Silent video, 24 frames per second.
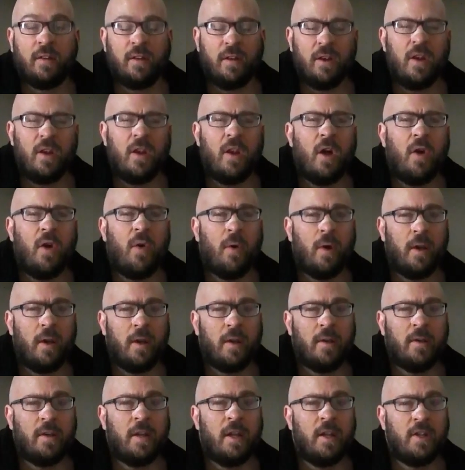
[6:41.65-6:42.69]
knowing
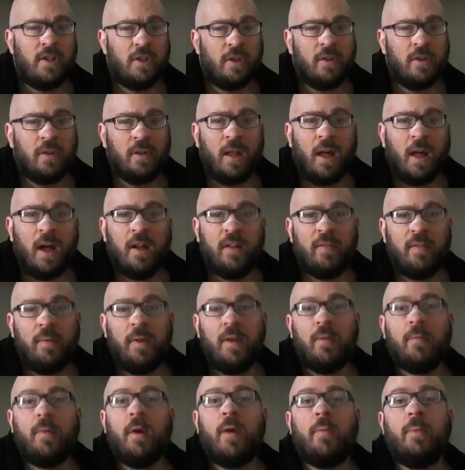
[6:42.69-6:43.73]
intentional lies,
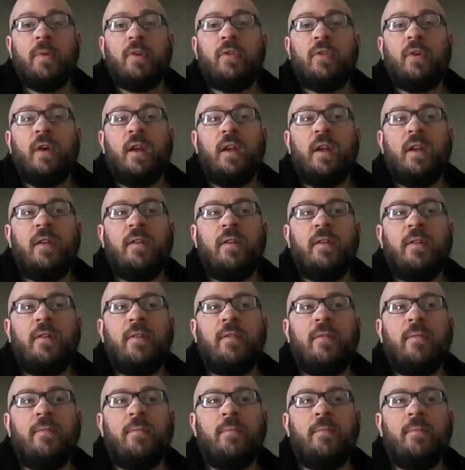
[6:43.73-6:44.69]
being perpetrated